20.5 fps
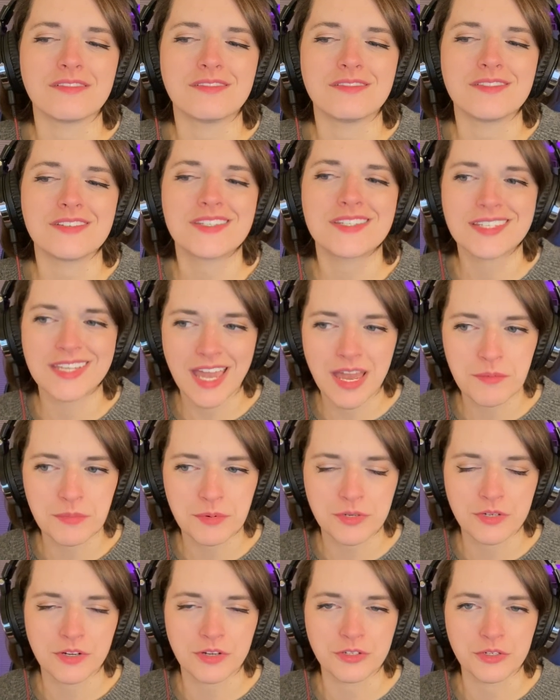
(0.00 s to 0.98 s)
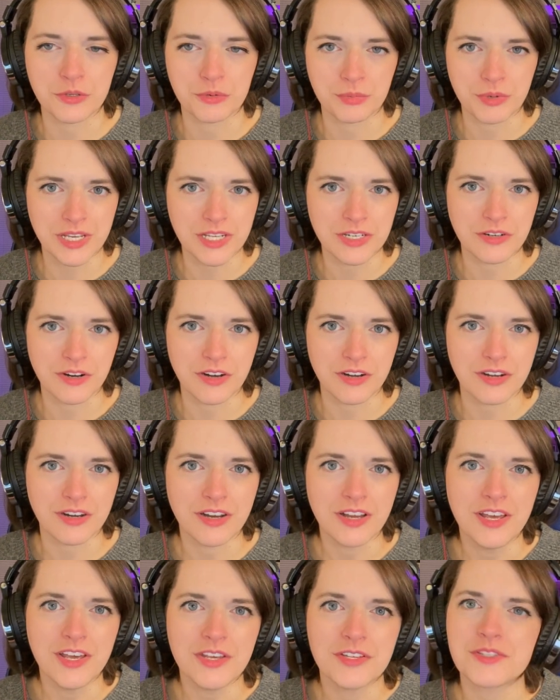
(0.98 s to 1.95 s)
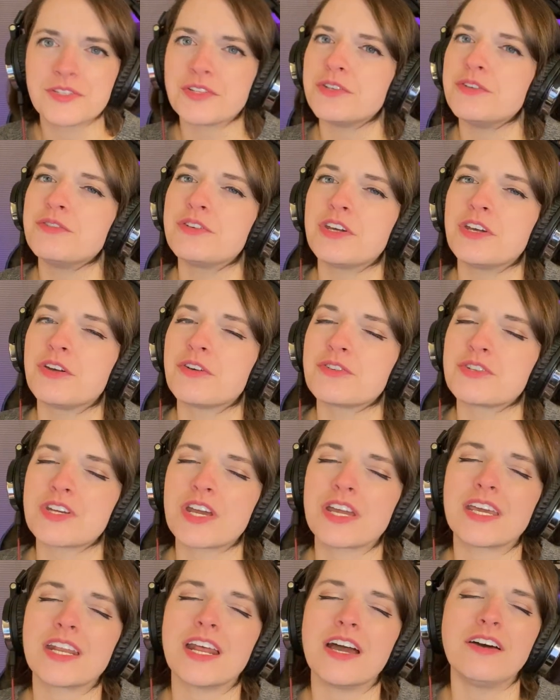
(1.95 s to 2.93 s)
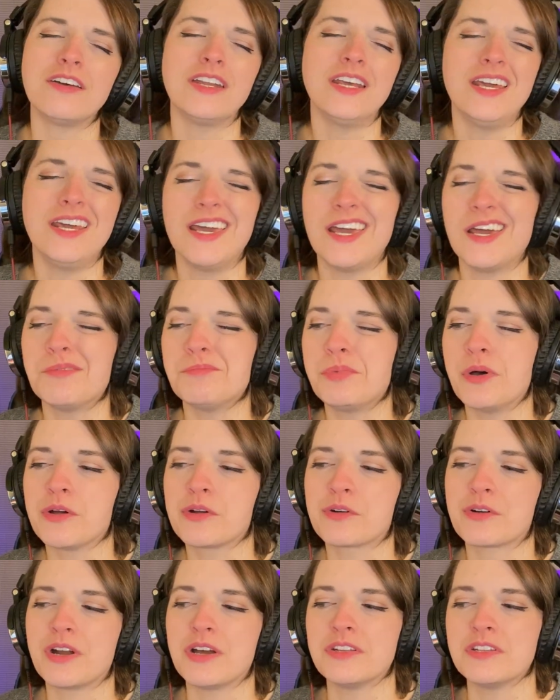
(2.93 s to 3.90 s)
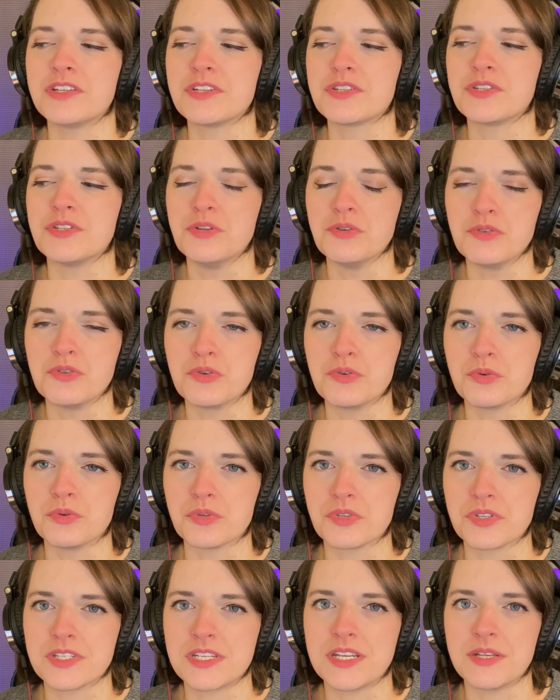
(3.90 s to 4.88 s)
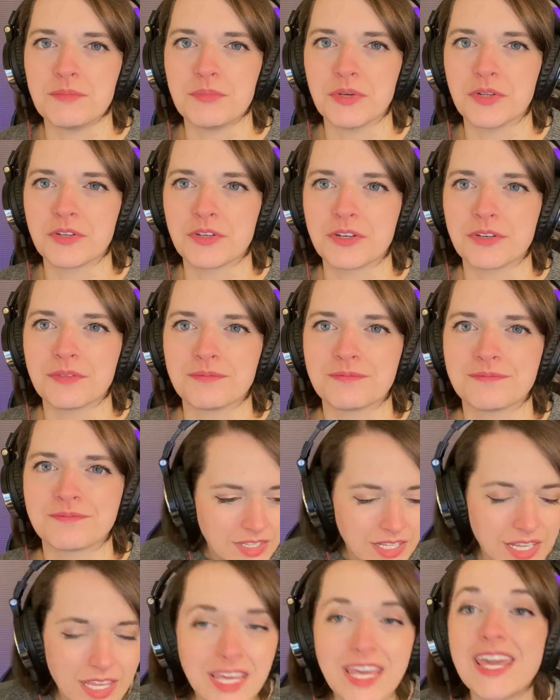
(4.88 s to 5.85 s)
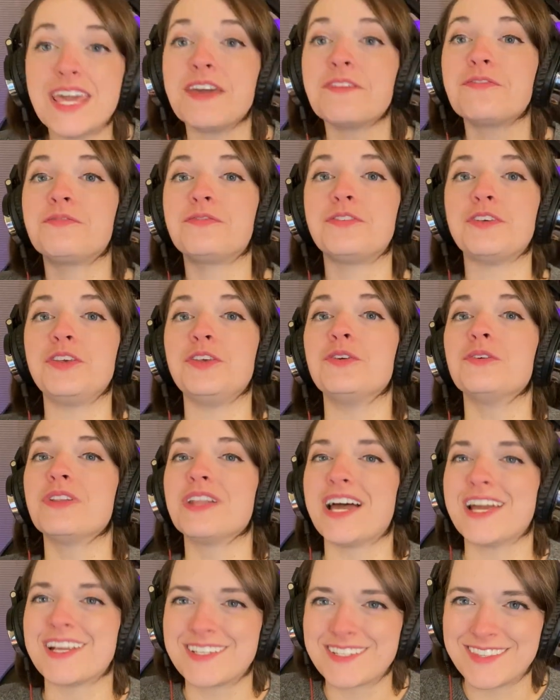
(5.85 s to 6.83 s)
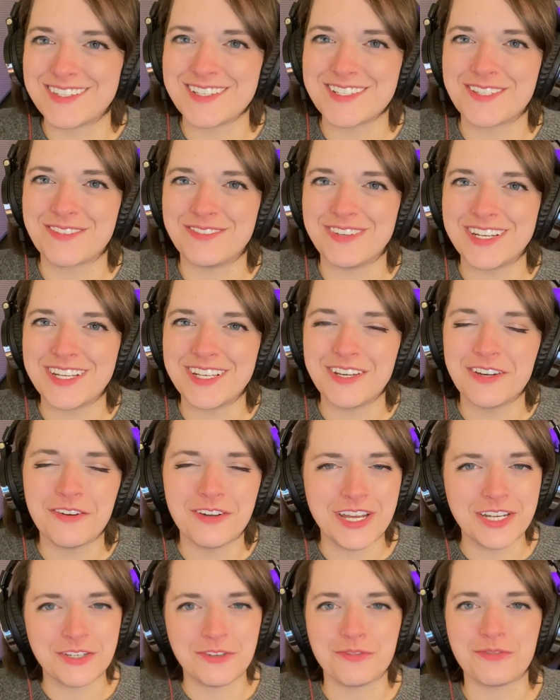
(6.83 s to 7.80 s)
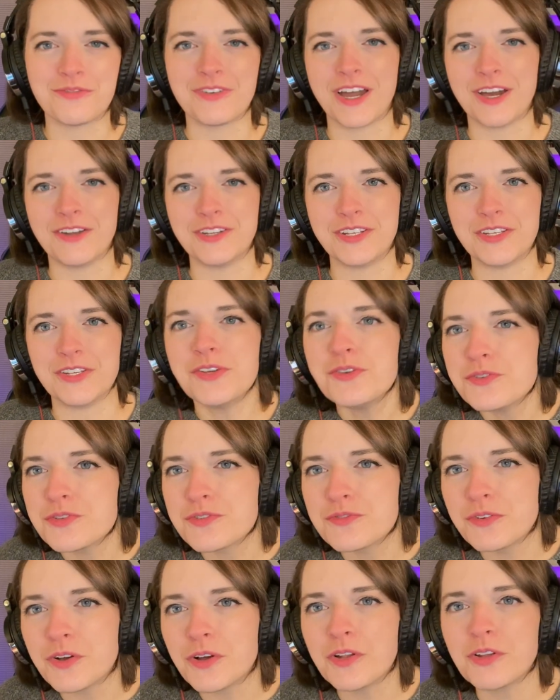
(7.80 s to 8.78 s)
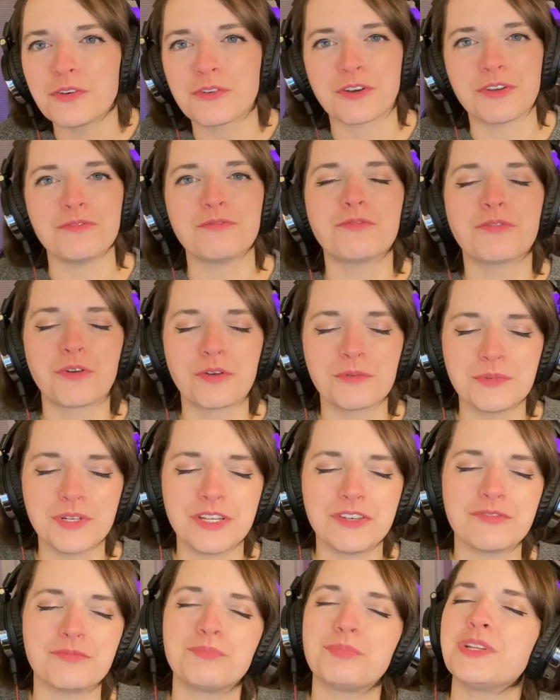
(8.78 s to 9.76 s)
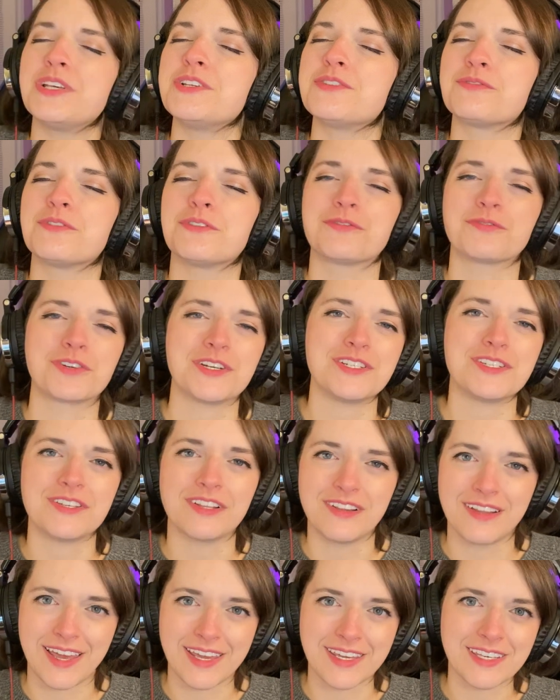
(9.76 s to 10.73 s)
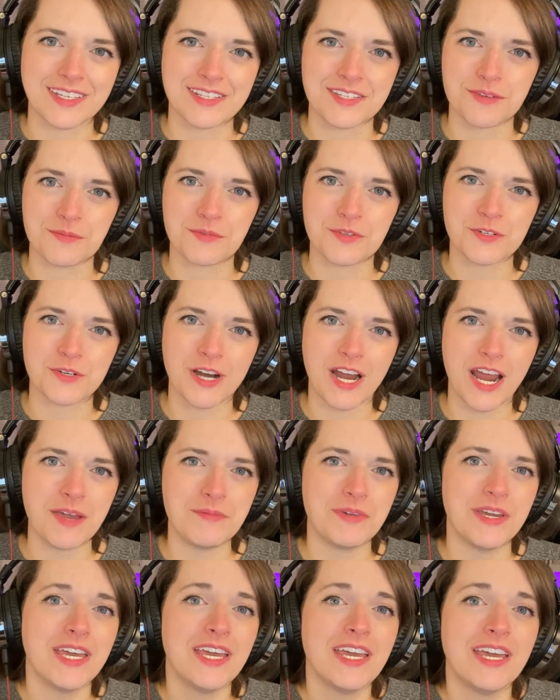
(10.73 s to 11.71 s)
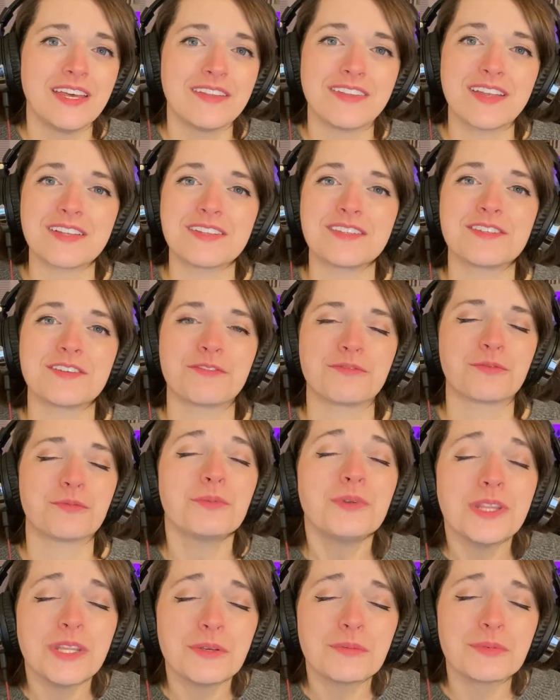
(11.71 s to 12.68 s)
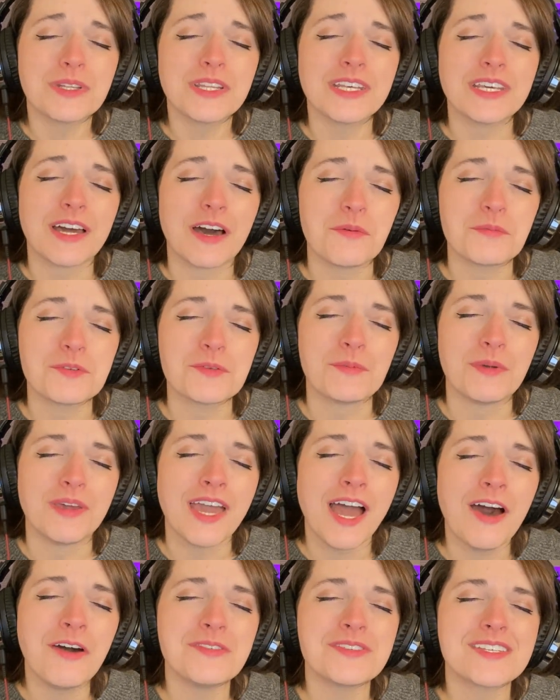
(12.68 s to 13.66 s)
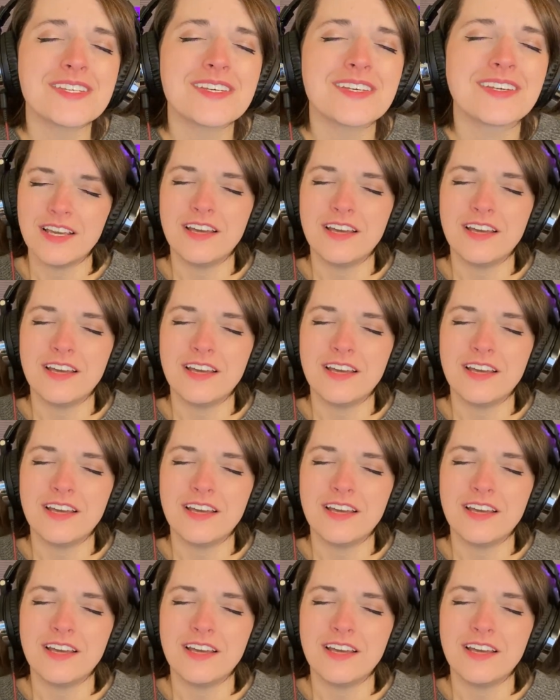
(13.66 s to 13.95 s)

Scabard on your radar. So you can go check it out and poke around this new tool, City Builder. If you liked this video and you found it useful or informative, please feel free to like and subscribe. That stuff really, really helps me out.